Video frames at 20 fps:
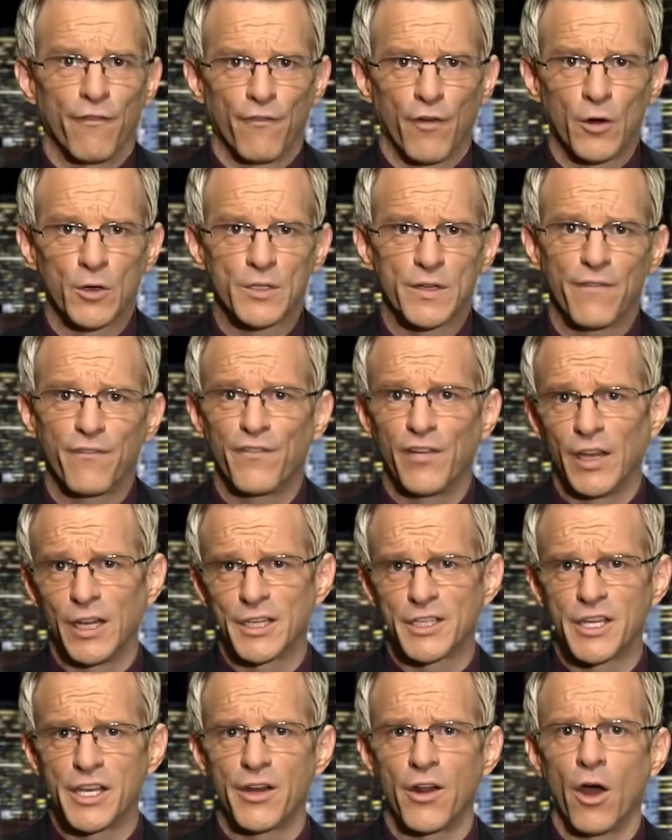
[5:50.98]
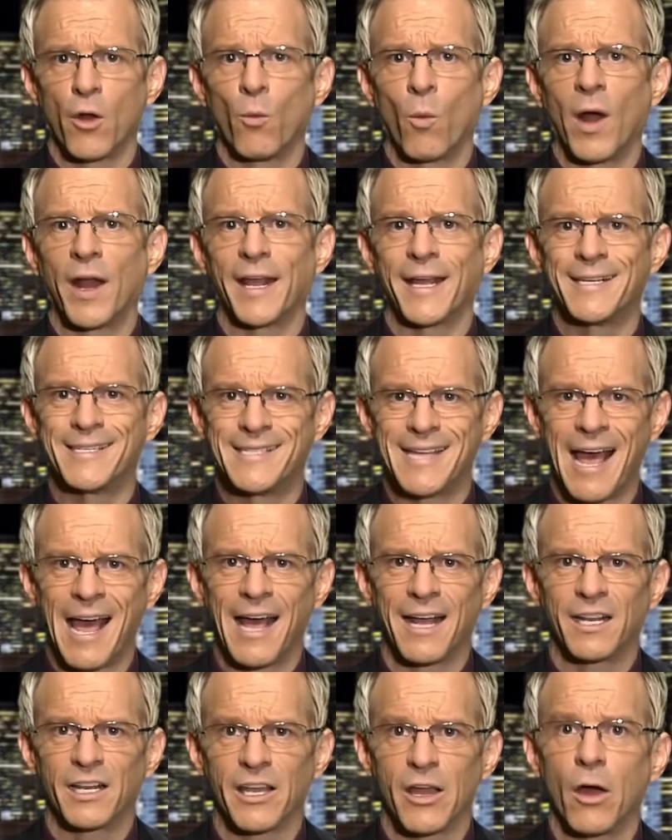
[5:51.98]
First, fill us in on what
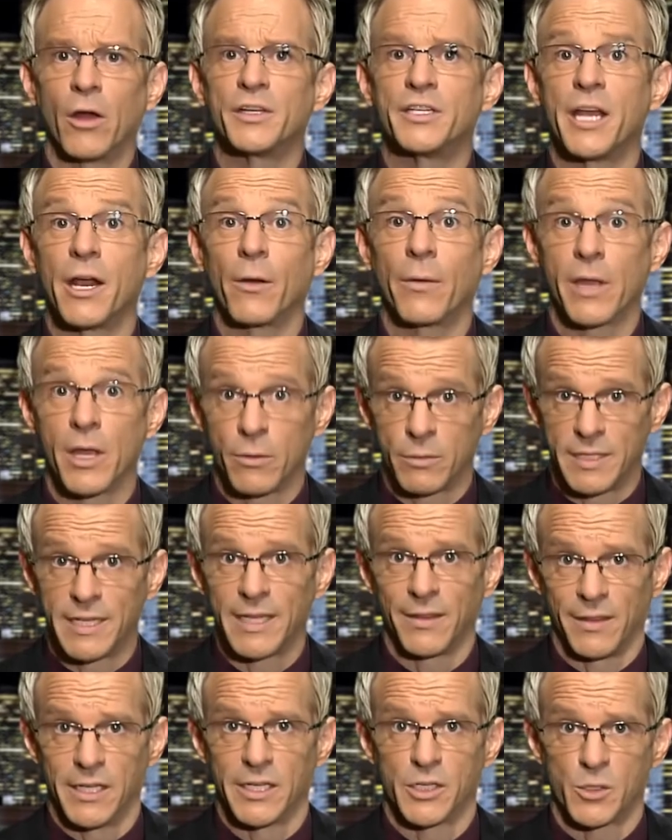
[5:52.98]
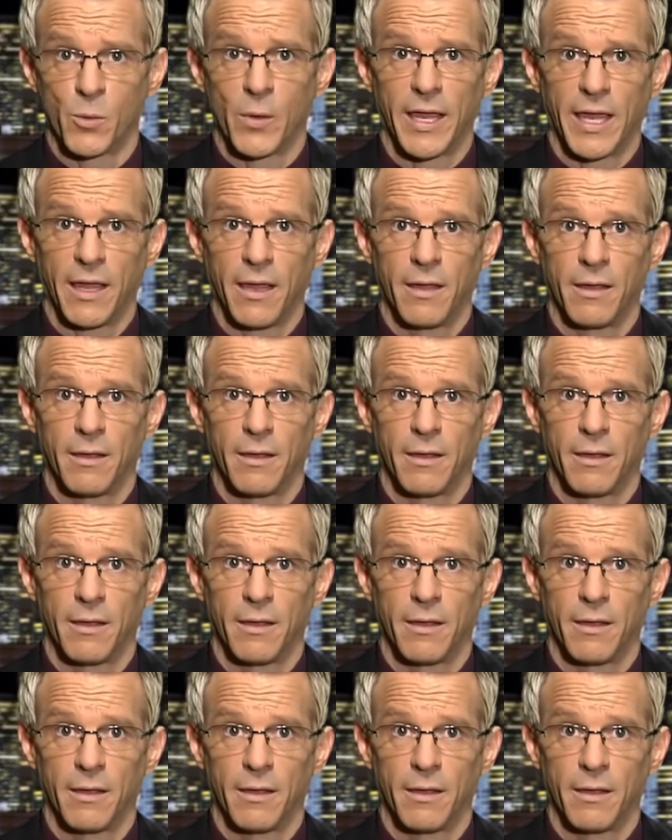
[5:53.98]
exactly Ontario did this week.